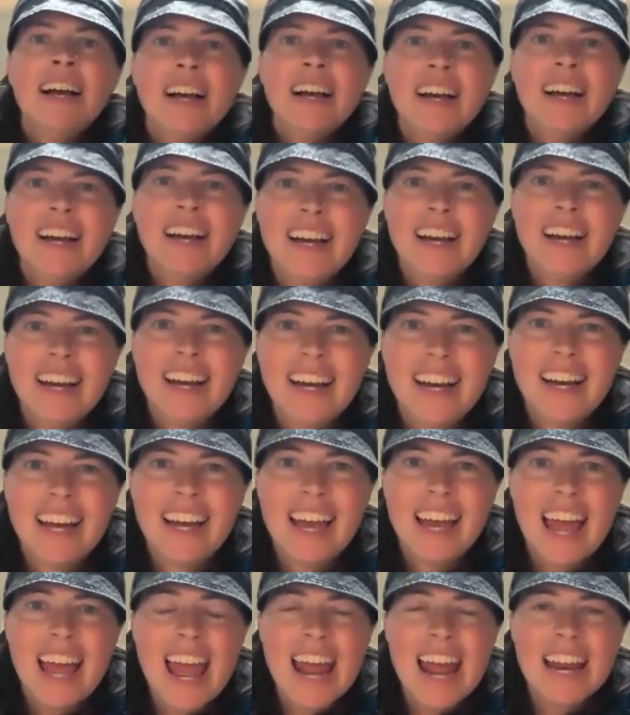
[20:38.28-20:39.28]

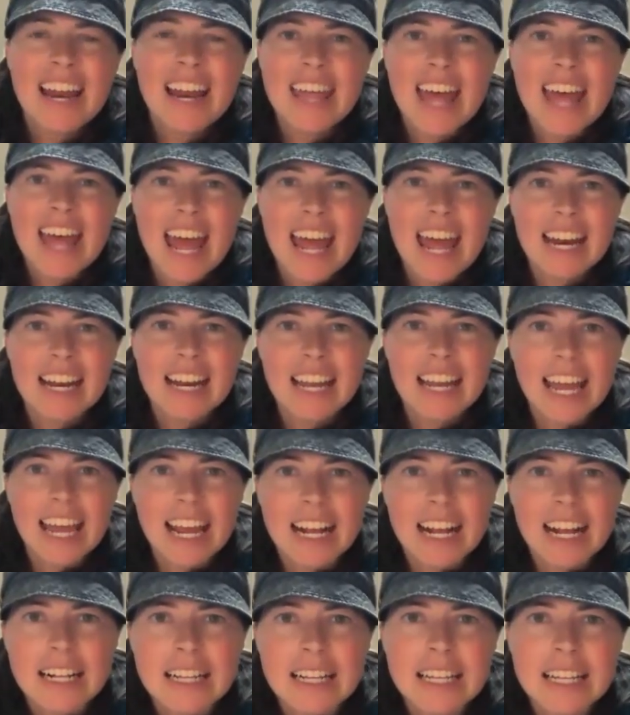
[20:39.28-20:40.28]
and that
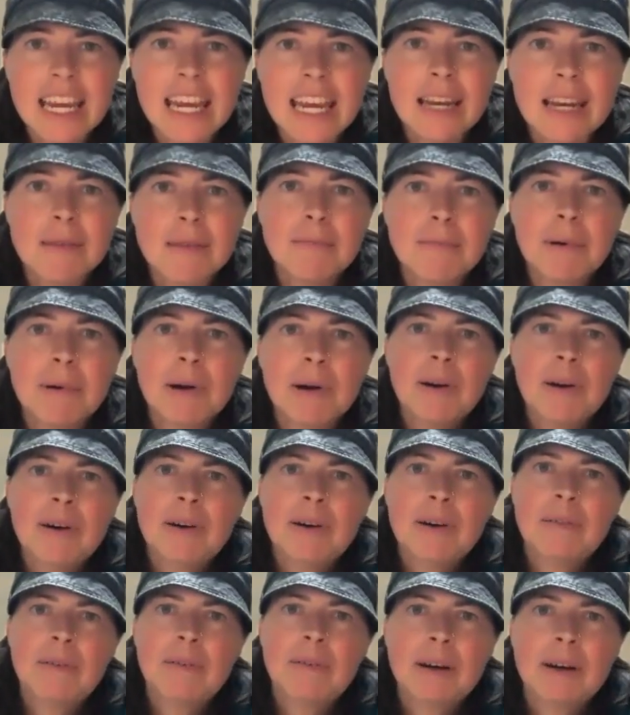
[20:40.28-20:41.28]
like clean
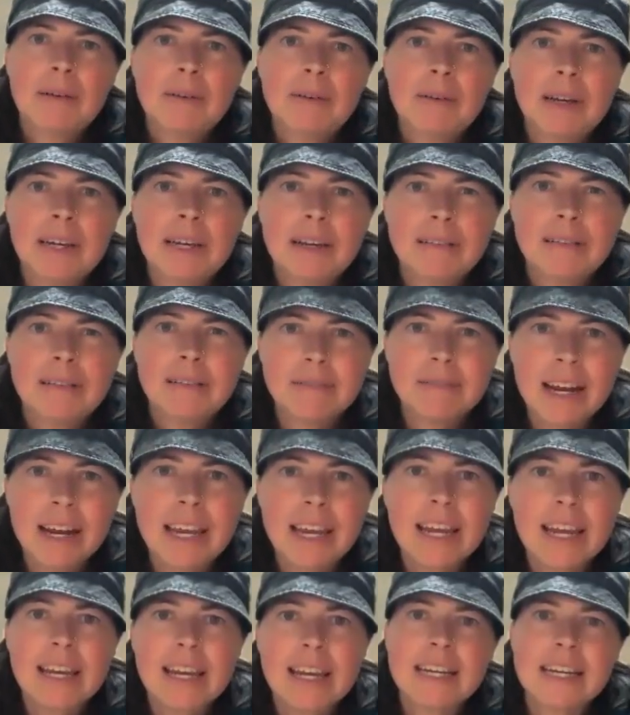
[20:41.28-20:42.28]
burn where we
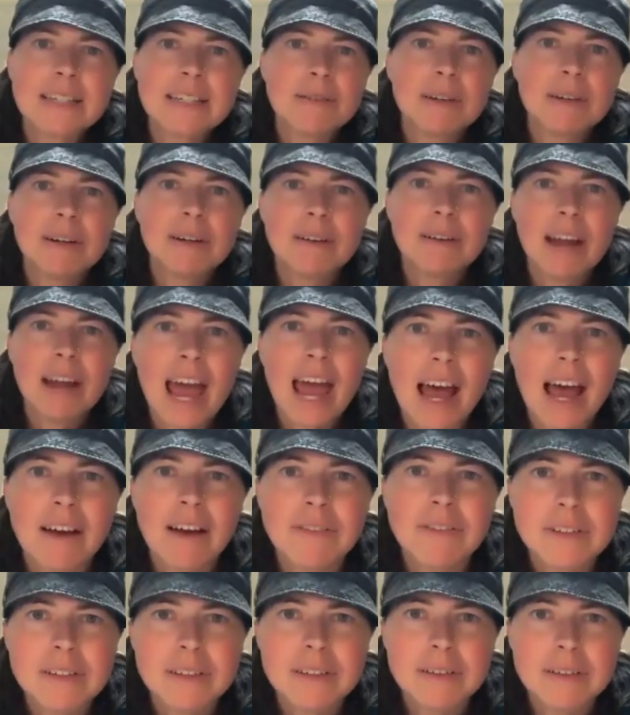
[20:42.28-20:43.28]
recognize we don't
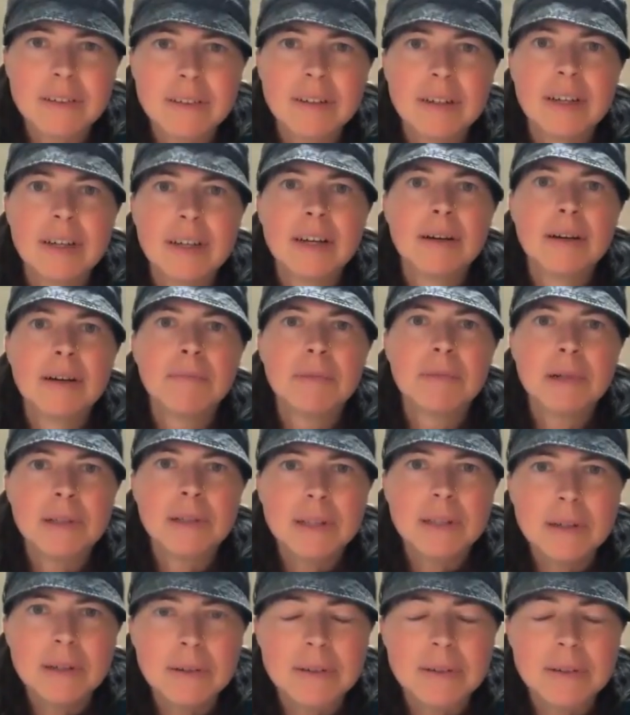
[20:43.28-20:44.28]
have to
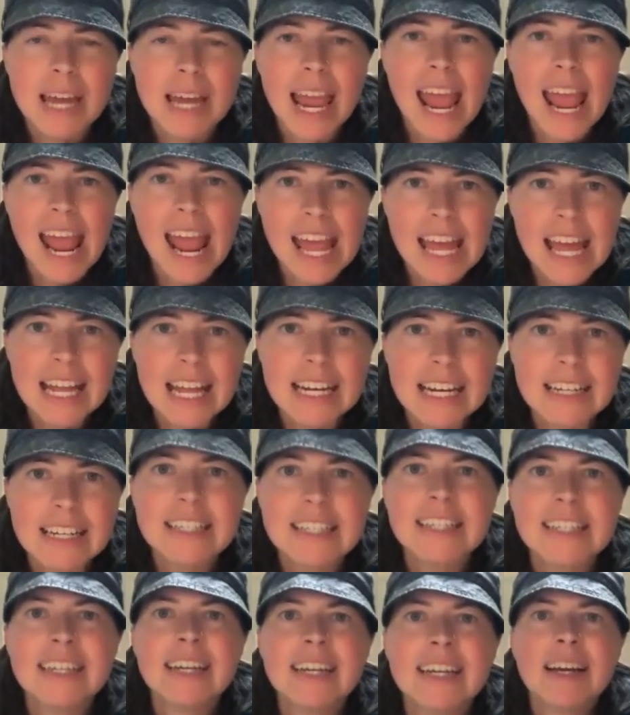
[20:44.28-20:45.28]
pollute,
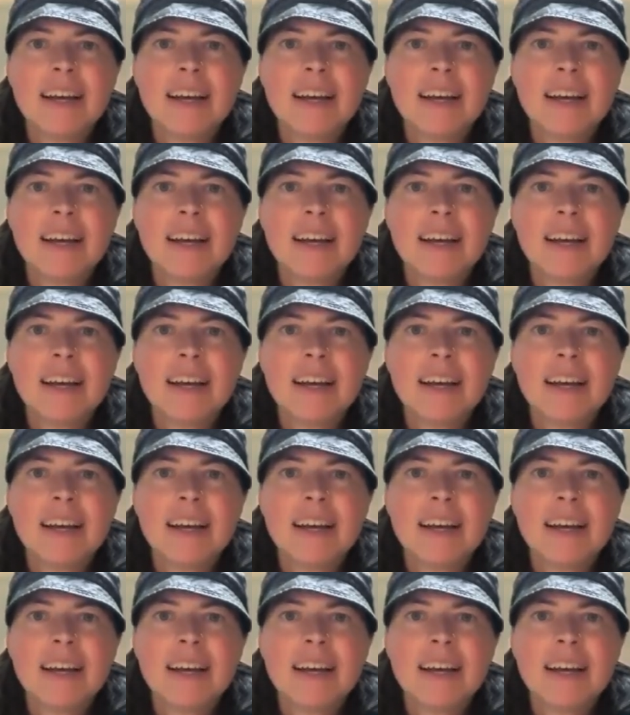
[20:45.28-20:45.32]
and